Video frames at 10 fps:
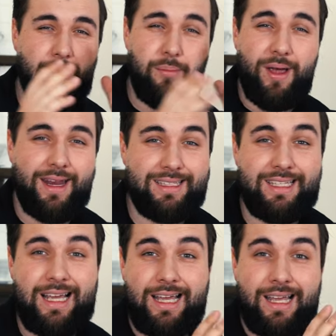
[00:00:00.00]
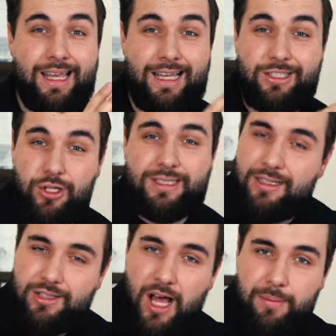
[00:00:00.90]
the point is, is good
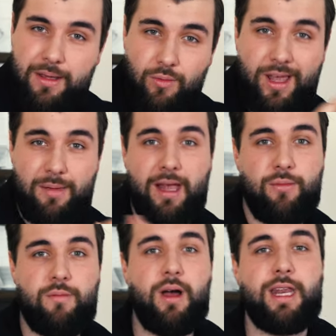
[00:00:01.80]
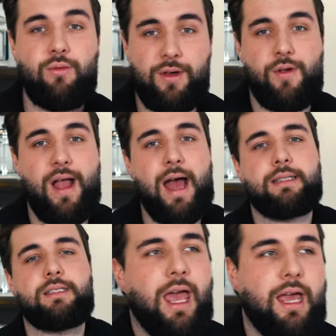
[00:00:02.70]
sales copy the way you make more money with your
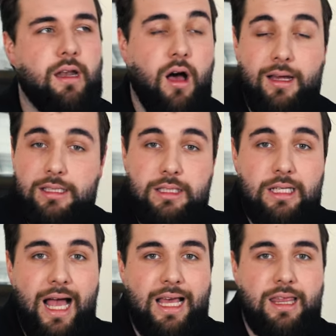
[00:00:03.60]
ads? And honestly, I